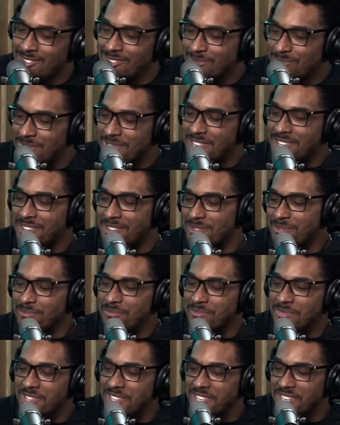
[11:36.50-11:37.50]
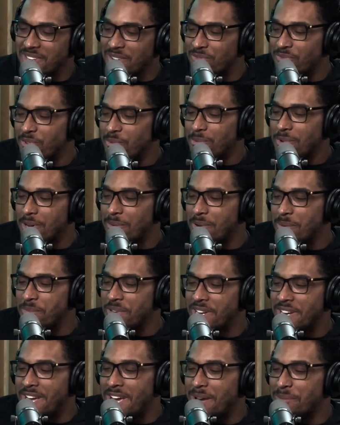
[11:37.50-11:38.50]
become good at football by
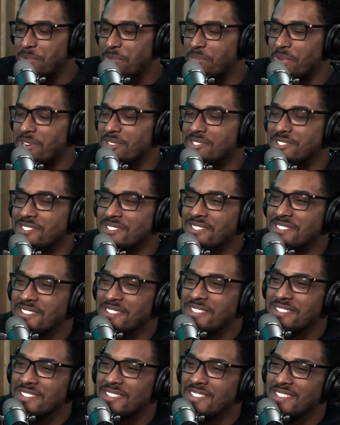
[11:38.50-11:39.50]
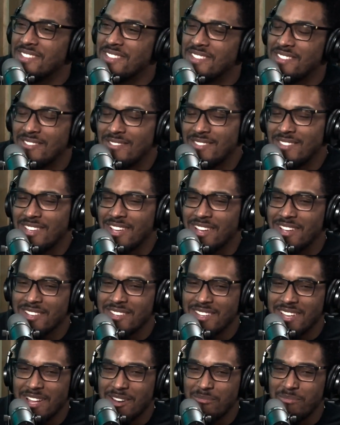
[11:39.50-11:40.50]
being a happy person. Yeah, you got a